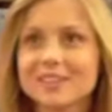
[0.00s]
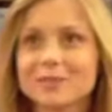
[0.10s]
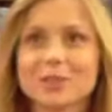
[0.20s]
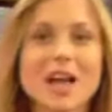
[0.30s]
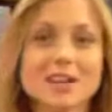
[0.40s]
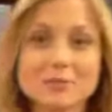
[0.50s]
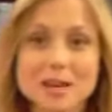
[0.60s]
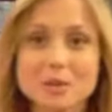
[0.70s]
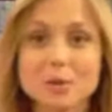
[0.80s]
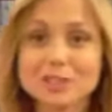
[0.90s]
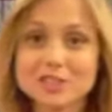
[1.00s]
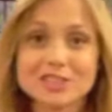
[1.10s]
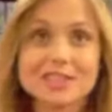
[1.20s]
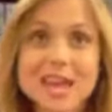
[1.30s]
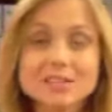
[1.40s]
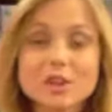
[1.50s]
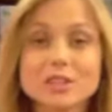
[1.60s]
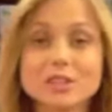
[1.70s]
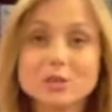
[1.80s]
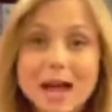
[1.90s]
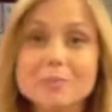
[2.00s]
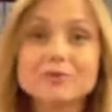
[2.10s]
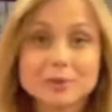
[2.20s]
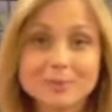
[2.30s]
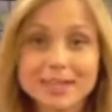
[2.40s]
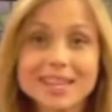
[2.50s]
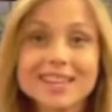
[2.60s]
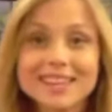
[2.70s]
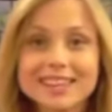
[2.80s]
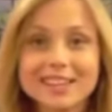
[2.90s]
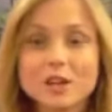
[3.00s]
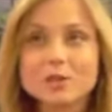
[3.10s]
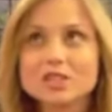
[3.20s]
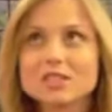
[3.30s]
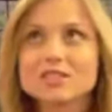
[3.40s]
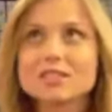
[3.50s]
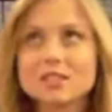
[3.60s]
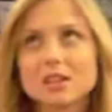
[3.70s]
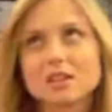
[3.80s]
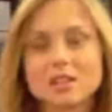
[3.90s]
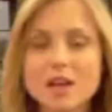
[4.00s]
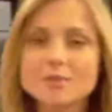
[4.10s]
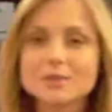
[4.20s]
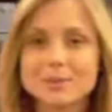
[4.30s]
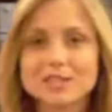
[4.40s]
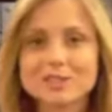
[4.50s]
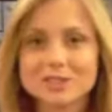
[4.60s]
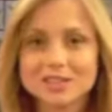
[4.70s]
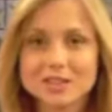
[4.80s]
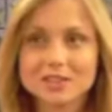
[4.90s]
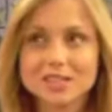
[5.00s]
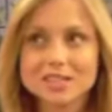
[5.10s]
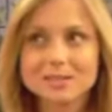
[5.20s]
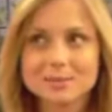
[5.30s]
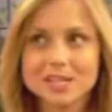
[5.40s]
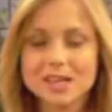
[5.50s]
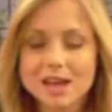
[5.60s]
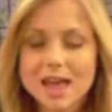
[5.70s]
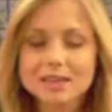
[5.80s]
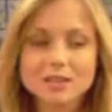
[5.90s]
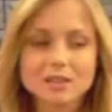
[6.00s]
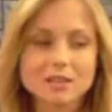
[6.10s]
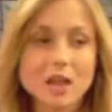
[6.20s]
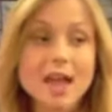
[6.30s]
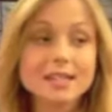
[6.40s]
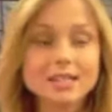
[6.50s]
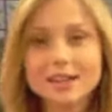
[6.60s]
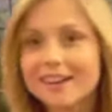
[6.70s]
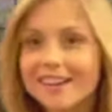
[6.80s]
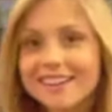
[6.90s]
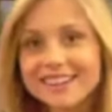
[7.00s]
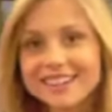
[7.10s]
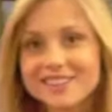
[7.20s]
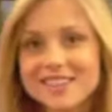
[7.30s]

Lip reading: for lack of a better word, she takes all this crap from me, you know, and she still loves me, and she still needs me, and I need her, you know.